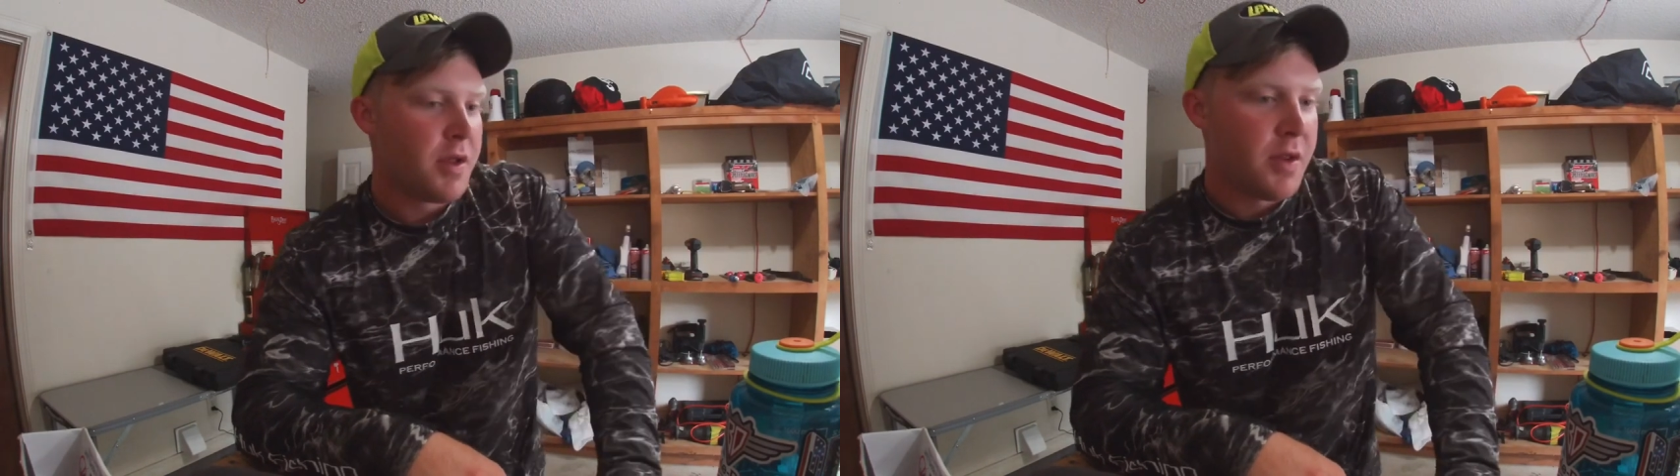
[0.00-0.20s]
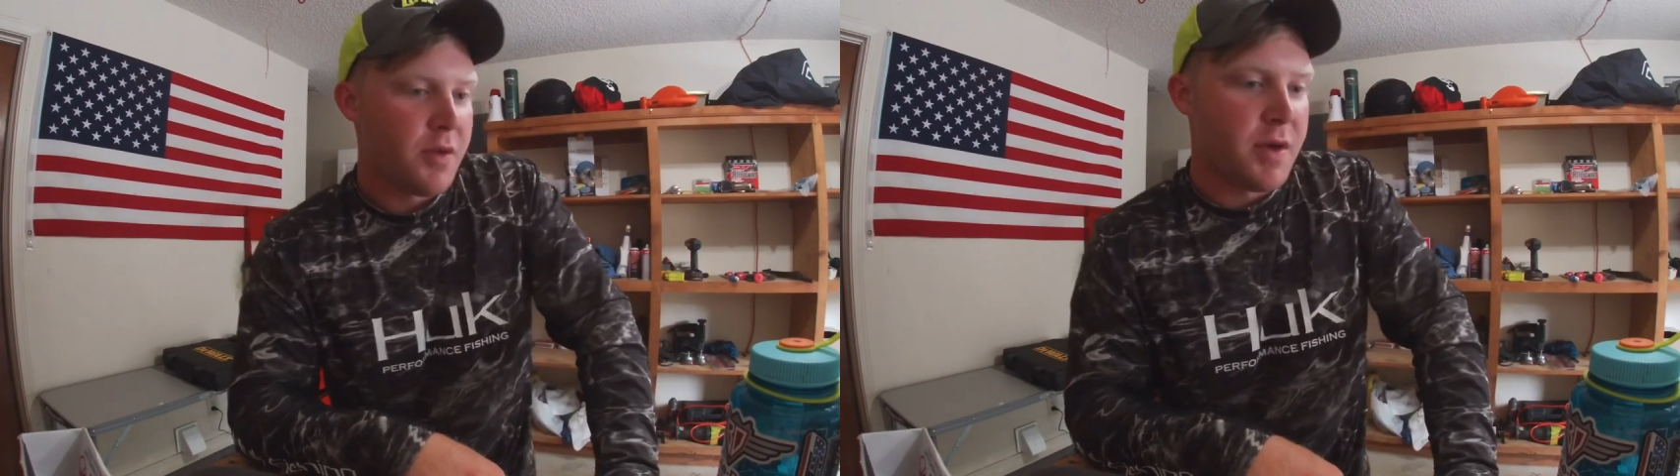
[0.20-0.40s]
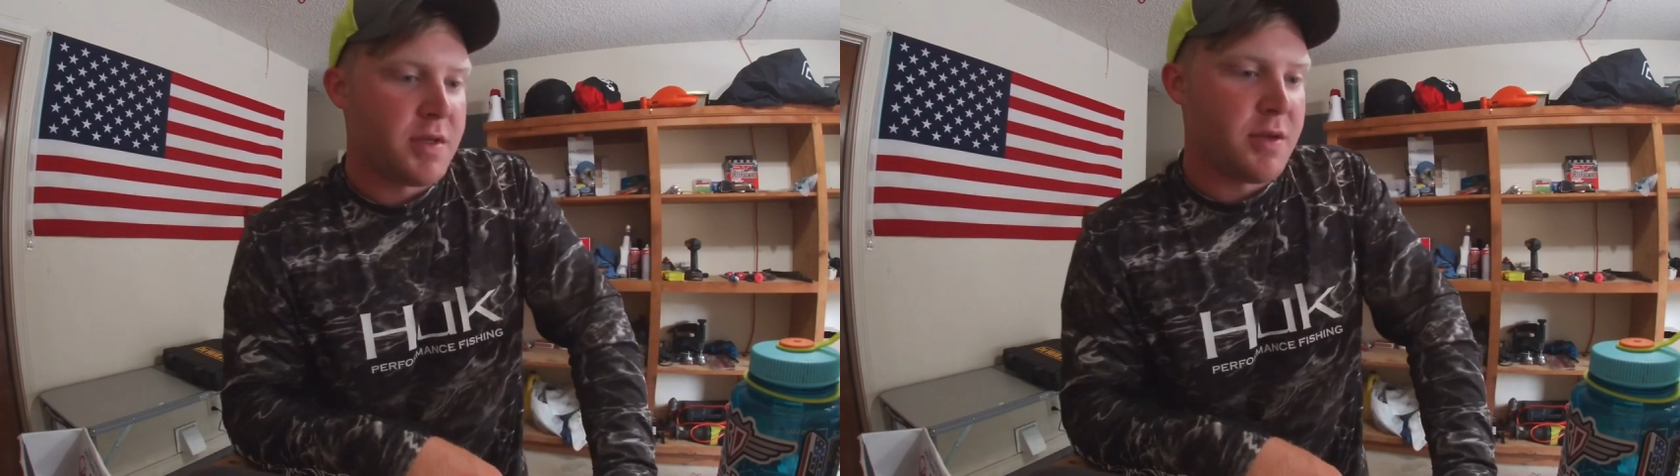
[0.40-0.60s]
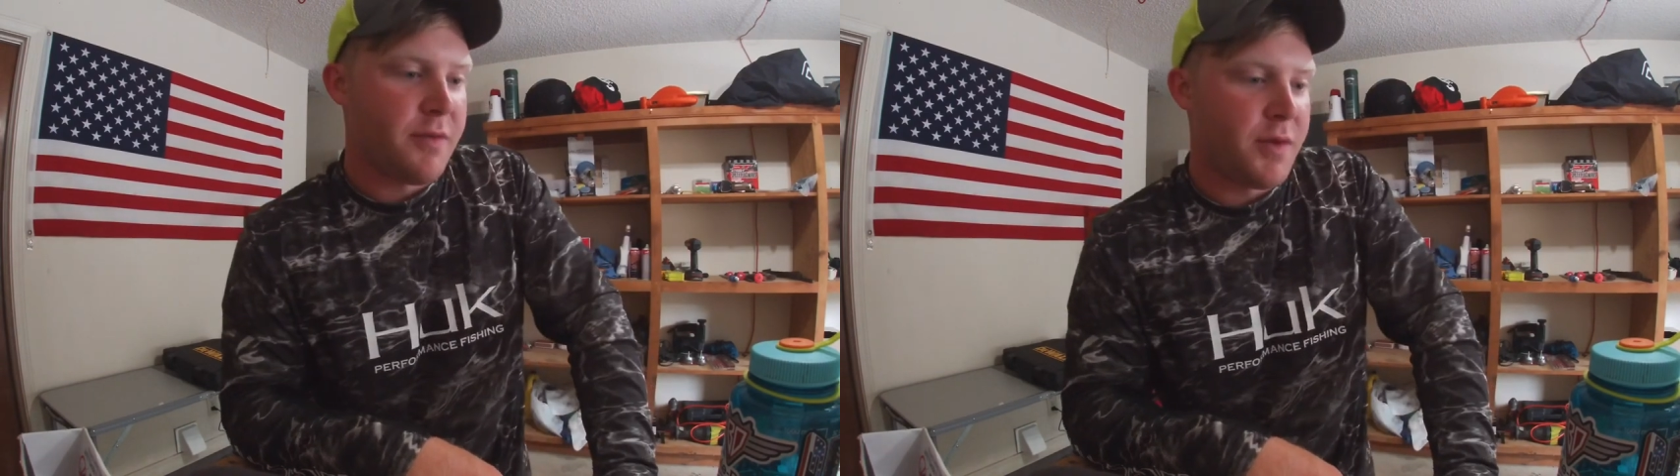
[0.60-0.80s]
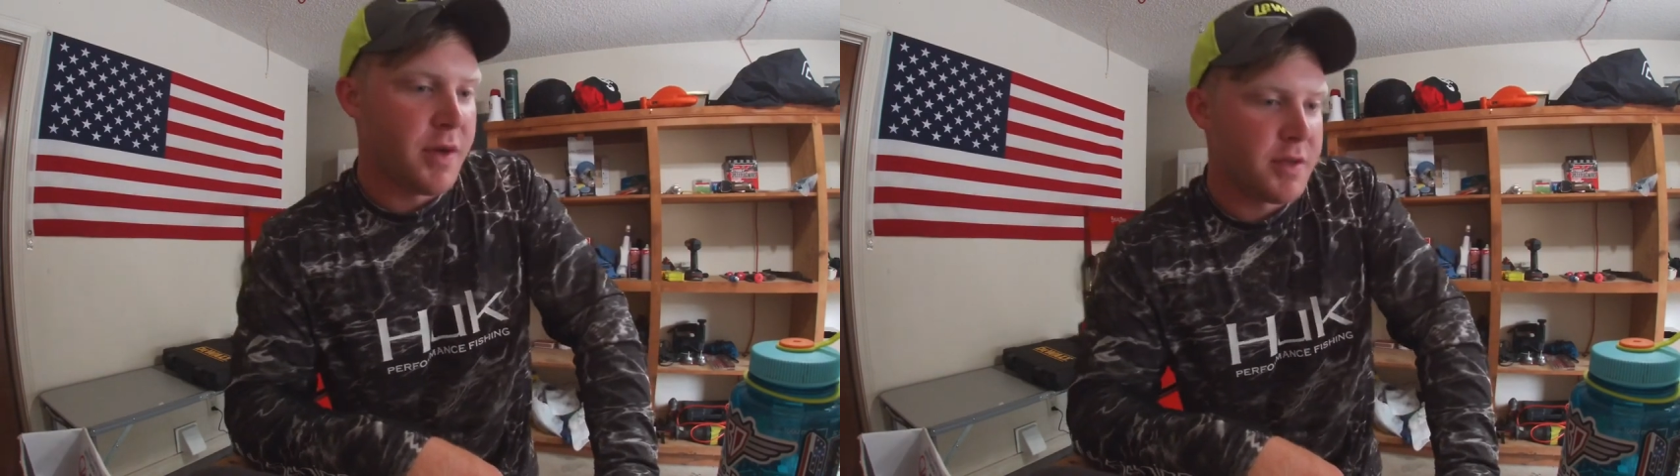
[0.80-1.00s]
the rest of the
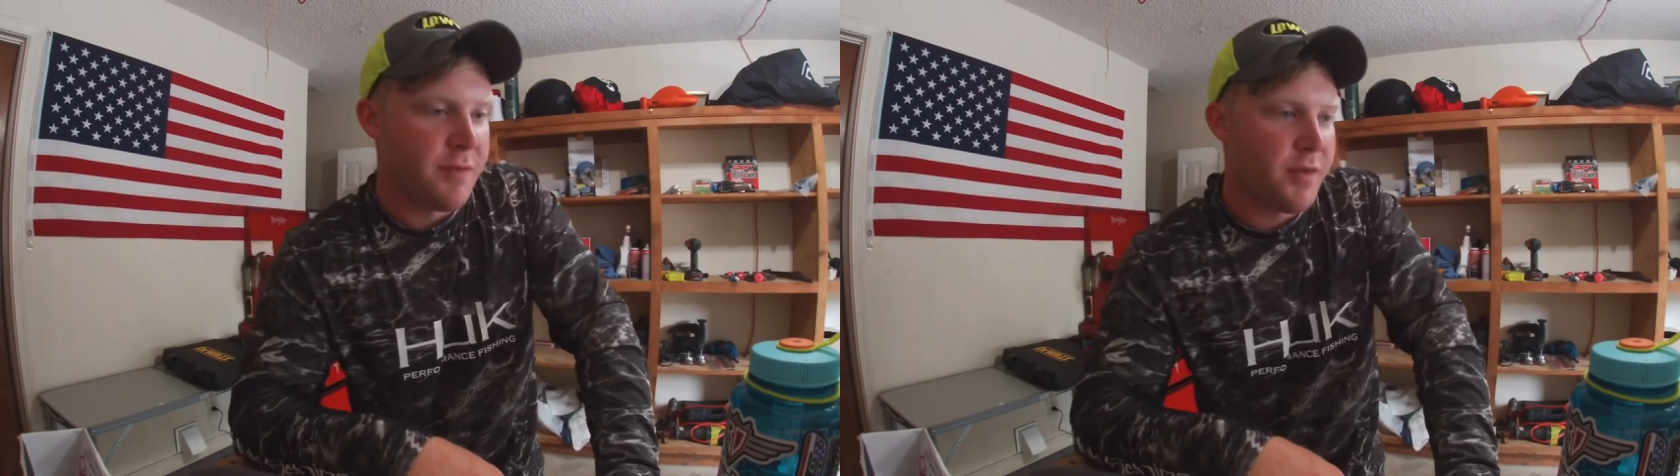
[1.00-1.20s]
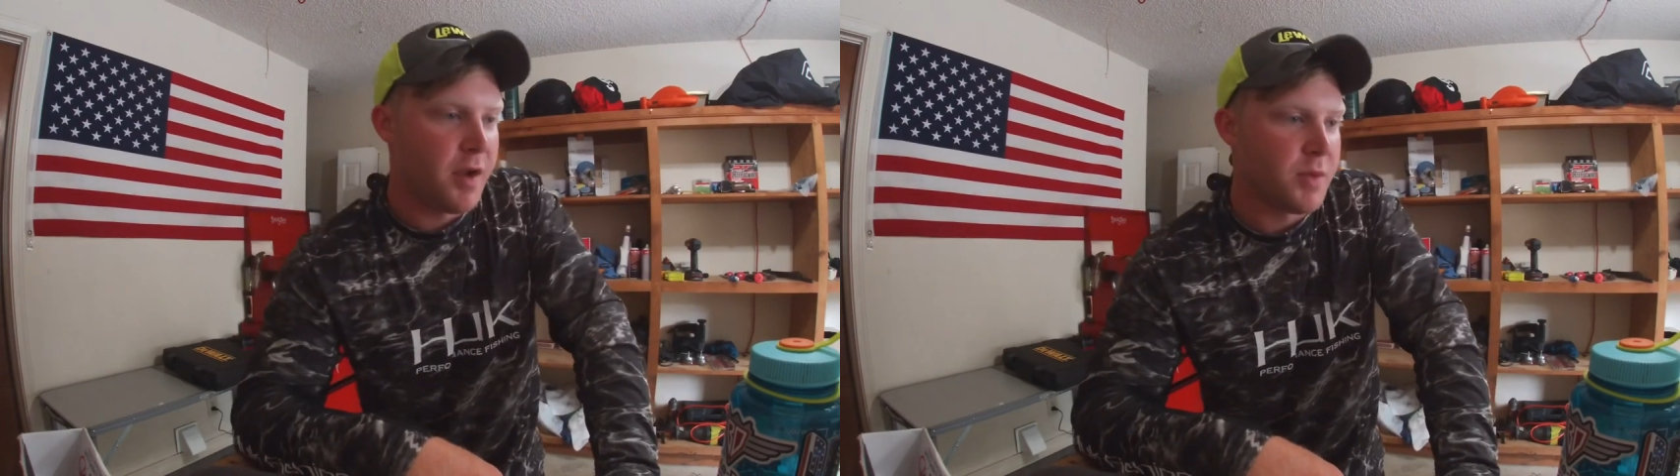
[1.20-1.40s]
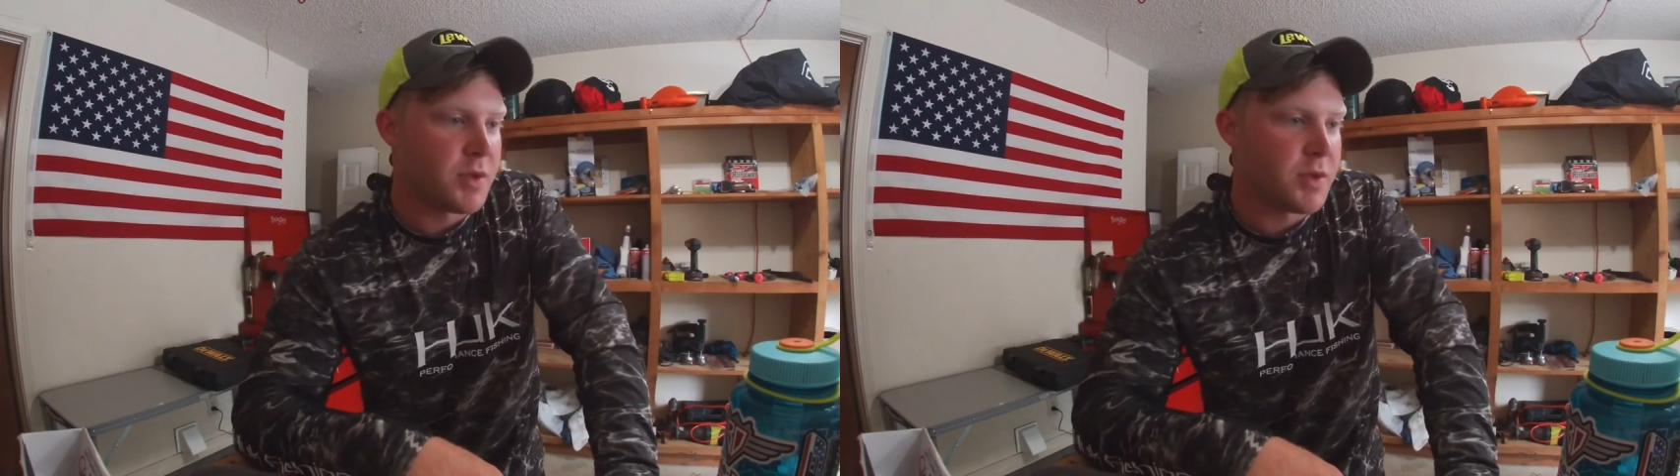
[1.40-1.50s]
friends and family,